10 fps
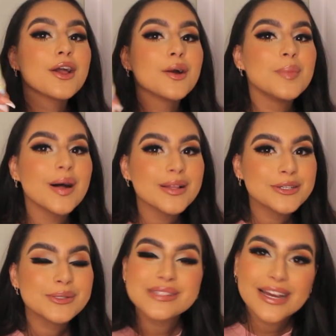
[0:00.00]
Good
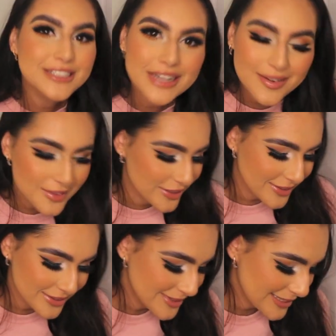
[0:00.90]
Molecules got you covered,
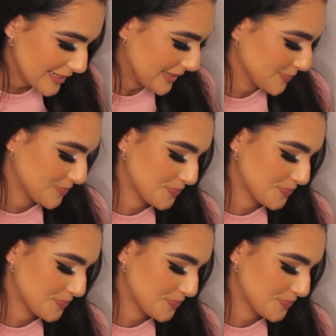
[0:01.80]
girl, don't worry.